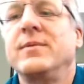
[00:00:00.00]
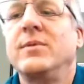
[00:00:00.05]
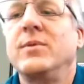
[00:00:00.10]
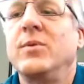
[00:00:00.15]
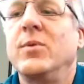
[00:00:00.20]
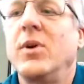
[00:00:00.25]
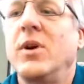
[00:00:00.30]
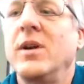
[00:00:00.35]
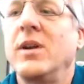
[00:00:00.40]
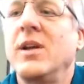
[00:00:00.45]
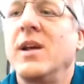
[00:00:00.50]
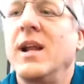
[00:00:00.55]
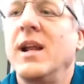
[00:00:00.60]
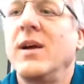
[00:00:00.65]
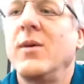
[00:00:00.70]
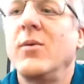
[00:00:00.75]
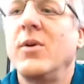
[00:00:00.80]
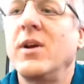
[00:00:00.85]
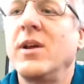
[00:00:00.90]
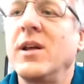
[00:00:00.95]
We're
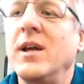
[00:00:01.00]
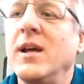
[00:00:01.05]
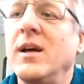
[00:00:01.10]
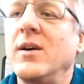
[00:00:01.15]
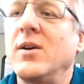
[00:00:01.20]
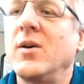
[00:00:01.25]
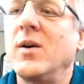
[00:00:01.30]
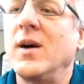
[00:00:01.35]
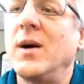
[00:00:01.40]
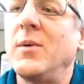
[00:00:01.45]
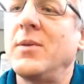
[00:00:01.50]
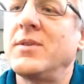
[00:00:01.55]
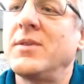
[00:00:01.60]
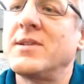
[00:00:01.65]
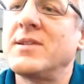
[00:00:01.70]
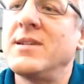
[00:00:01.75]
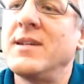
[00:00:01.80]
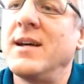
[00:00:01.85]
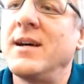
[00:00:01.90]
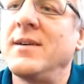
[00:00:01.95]
gonna go on with
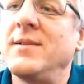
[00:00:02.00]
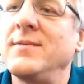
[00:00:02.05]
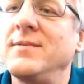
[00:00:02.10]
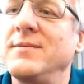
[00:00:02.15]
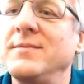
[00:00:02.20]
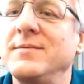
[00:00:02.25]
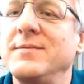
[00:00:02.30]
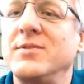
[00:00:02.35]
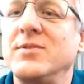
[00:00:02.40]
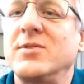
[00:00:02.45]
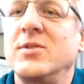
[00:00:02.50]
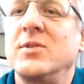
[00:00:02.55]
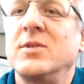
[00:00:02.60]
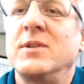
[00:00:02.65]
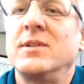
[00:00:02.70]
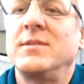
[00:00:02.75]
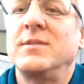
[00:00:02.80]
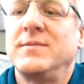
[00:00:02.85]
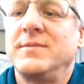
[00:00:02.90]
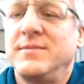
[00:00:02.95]
this now. Screw
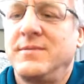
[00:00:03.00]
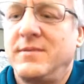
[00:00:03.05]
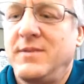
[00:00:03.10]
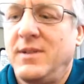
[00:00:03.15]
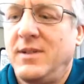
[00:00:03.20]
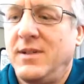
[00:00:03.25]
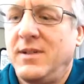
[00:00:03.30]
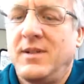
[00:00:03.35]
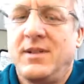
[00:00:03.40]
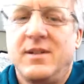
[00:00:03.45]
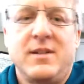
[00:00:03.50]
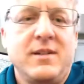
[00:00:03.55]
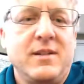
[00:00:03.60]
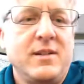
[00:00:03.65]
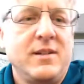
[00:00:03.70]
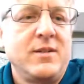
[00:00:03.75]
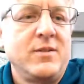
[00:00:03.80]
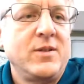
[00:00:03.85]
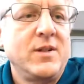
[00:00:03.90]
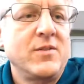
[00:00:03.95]
it.
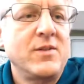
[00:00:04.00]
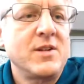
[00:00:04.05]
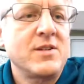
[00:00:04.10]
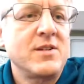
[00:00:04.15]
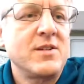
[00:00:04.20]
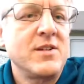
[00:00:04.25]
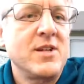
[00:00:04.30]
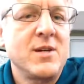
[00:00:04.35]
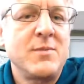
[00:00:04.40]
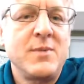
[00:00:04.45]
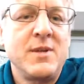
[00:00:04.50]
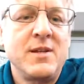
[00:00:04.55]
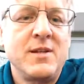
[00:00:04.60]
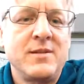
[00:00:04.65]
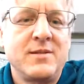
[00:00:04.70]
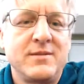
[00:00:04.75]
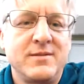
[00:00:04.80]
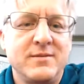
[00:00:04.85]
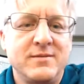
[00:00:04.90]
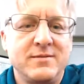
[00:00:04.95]
Whoever doesn't hear
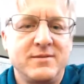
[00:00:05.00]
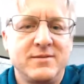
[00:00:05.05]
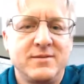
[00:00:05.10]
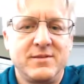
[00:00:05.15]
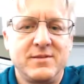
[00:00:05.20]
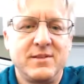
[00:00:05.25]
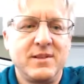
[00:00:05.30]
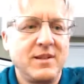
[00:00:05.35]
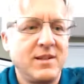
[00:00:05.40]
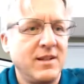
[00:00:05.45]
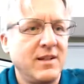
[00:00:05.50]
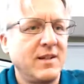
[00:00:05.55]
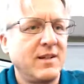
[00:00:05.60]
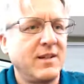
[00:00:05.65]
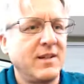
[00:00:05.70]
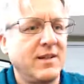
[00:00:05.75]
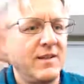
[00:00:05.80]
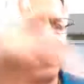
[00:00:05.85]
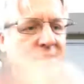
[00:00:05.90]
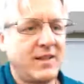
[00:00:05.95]
me,
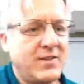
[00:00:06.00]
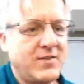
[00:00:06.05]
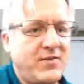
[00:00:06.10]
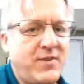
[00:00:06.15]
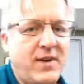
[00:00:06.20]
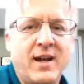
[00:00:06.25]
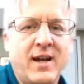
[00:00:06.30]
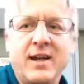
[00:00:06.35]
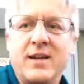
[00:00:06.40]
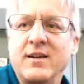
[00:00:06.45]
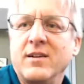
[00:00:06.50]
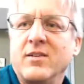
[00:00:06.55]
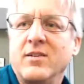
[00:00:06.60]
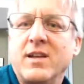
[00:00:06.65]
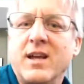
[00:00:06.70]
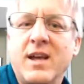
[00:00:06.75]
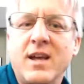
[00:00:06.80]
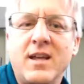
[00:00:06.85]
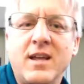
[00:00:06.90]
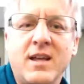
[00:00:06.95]
that's fine.
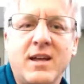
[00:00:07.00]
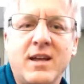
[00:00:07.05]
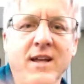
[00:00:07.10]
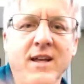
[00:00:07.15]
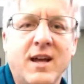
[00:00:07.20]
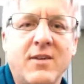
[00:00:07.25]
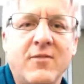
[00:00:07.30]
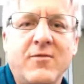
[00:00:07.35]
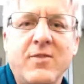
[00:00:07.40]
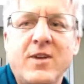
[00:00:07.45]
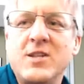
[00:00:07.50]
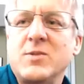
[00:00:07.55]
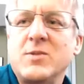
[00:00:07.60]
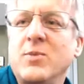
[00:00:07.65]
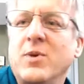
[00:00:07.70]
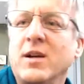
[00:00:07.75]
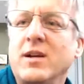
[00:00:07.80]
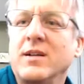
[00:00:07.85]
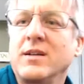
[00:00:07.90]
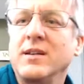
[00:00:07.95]
Okay. On
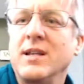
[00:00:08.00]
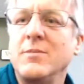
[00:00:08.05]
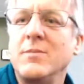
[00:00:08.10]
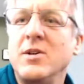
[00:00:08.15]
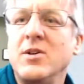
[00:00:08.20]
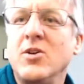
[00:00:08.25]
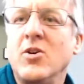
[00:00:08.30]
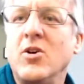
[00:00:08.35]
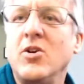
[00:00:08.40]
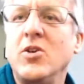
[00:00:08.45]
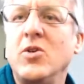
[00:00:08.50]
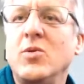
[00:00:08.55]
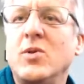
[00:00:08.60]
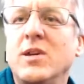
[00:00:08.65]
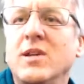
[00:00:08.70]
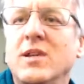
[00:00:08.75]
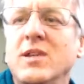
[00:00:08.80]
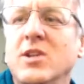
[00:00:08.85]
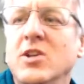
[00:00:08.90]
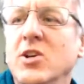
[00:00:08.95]
Facebook, let me know you
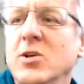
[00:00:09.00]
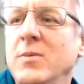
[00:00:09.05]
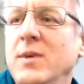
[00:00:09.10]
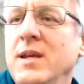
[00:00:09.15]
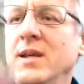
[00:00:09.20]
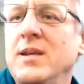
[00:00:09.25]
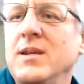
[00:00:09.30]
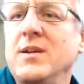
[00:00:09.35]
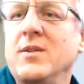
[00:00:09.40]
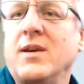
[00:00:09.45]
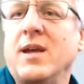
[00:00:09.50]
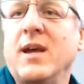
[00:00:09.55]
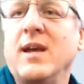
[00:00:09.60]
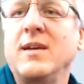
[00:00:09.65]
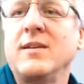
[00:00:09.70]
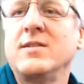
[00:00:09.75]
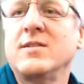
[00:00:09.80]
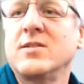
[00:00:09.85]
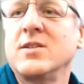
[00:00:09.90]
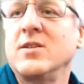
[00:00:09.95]
can hear me.
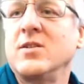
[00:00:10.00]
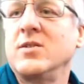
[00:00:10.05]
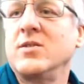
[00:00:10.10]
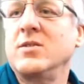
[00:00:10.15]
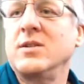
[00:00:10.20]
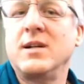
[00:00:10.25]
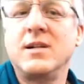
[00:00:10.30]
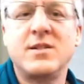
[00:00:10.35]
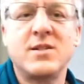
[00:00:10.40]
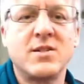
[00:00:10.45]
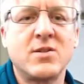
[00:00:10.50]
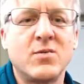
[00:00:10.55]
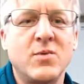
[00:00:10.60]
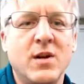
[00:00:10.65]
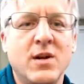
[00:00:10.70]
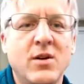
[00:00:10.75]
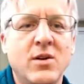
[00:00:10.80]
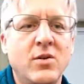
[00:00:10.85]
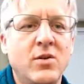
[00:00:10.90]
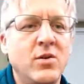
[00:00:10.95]
Okay. So I just
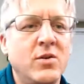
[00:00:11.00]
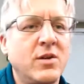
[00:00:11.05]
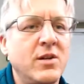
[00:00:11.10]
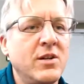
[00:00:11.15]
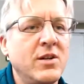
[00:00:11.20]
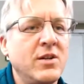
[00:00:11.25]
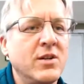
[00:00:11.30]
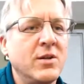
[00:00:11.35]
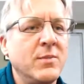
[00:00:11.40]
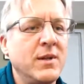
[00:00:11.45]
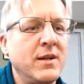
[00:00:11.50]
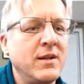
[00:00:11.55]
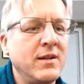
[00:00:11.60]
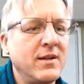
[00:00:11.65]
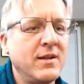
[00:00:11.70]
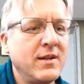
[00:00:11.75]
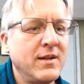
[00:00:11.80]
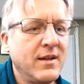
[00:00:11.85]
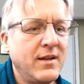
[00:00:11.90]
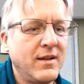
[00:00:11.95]
want to know you can hear me.
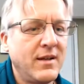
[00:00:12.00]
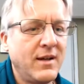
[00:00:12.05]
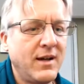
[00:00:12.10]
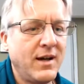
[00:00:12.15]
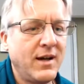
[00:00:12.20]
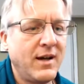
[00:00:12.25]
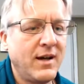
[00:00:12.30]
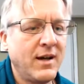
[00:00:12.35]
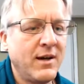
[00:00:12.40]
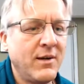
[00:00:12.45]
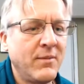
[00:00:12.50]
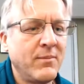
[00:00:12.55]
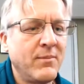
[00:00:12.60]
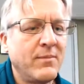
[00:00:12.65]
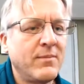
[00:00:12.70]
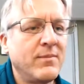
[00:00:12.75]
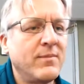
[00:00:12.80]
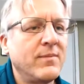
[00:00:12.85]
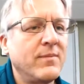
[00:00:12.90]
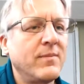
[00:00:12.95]

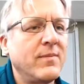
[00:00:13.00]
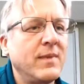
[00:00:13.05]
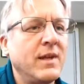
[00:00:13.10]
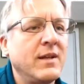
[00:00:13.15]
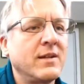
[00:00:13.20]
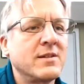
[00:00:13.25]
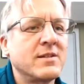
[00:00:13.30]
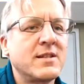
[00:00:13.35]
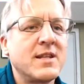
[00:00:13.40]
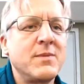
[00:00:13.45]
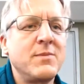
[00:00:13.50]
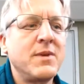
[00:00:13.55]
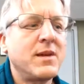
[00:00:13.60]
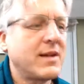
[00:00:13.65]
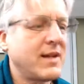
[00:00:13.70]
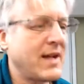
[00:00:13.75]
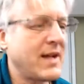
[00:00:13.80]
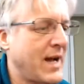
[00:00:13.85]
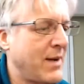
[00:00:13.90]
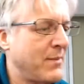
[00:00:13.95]
And just give me a
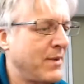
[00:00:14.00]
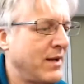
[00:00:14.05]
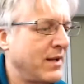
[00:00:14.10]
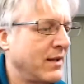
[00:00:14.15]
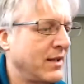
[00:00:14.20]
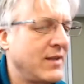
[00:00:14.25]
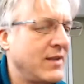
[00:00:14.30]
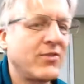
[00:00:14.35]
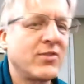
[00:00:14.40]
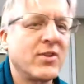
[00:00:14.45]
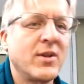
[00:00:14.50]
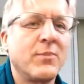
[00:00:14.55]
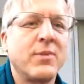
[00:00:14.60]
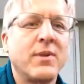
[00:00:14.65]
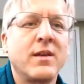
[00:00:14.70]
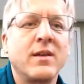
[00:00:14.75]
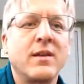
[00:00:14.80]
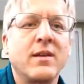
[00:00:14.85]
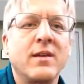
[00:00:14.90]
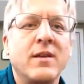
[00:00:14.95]
comment, leave
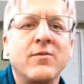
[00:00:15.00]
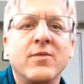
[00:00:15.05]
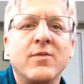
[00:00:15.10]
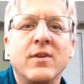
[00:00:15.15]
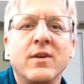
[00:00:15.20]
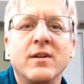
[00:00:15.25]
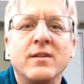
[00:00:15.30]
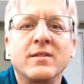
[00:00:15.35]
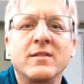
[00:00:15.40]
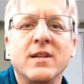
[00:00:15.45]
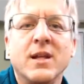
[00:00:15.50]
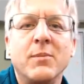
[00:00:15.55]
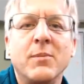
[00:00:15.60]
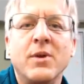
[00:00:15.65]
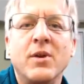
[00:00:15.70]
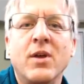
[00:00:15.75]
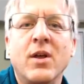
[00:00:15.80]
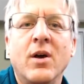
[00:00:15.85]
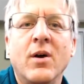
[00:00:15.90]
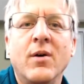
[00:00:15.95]
something if just let me
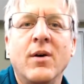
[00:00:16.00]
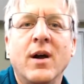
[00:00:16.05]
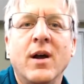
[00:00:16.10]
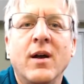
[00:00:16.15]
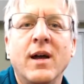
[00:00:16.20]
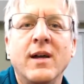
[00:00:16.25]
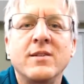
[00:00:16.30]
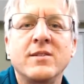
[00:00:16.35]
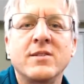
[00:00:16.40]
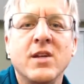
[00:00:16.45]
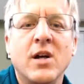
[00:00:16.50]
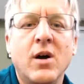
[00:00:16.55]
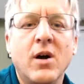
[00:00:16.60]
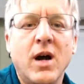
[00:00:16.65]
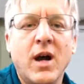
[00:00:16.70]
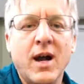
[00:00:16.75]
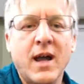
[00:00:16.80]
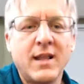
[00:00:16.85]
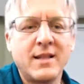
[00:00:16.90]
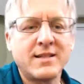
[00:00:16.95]
know. All right. So,
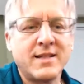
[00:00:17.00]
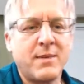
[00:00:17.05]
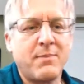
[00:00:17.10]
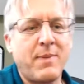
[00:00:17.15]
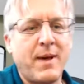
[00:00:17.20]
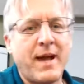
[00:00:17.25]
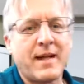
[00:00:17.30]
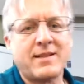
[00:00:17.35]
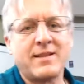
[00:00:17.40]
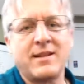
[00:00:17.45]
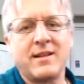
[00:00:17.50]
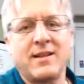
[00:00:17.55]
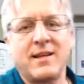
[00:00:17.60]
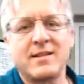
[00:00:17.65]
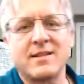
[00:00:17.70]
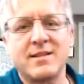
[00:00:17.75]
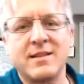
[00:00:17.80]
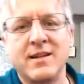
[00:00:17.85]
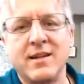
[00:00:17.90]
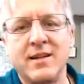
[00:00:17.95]
all right, let's get back to the
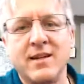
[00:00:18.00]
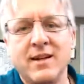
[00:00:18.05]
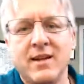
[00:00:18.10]
lesson.